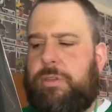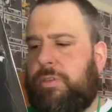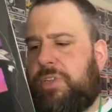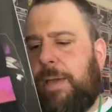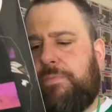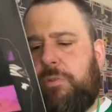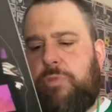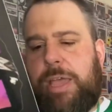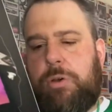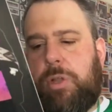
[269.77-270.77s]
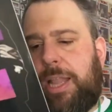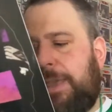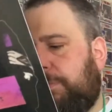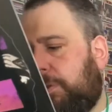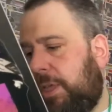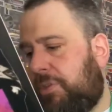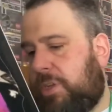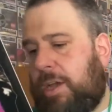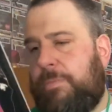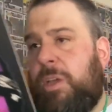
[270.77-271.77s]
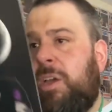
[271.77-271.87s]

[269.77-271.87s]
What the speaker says: separate record label this time.